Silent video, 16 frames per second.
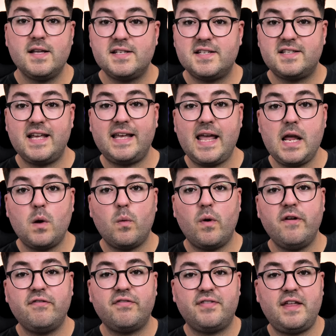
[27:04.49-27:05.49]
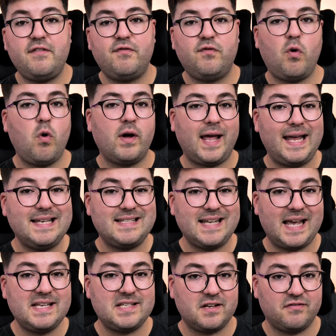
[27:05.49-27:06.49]
Sticking with the 4K
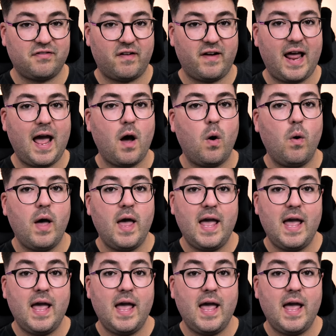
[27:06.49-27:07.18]
data for now,